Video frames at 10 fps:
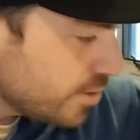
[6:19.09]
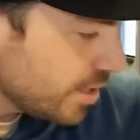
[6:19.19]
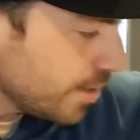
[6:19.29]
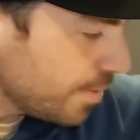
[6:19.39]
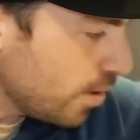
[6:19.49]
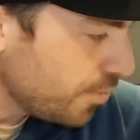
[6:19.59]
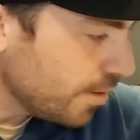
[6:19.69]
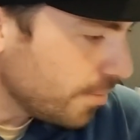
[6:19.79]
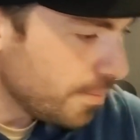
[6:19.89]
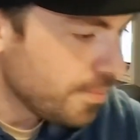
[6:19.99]
about
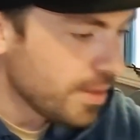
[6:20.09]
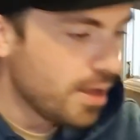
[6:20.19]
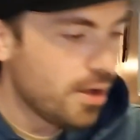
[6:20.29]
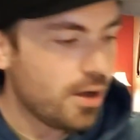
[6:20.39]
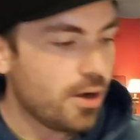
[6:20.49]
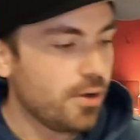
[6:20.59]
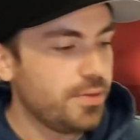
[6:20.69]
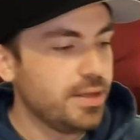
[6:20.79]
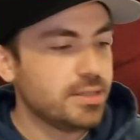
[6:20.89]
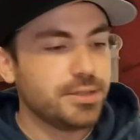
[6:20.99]
them are
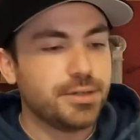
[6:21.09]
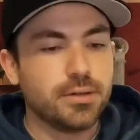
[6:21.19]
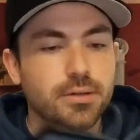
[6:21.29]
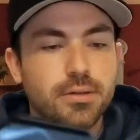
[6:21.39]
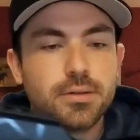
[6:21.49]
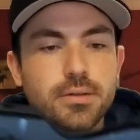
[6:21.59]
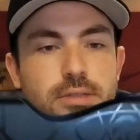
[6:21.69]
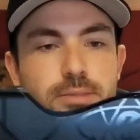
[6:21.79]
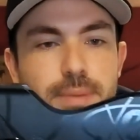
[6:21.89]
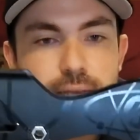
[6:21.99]
these little
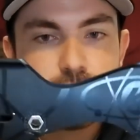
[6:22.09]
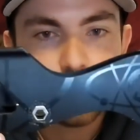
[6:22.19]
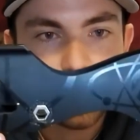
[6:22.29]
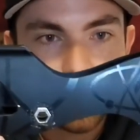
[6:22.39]
spacers here.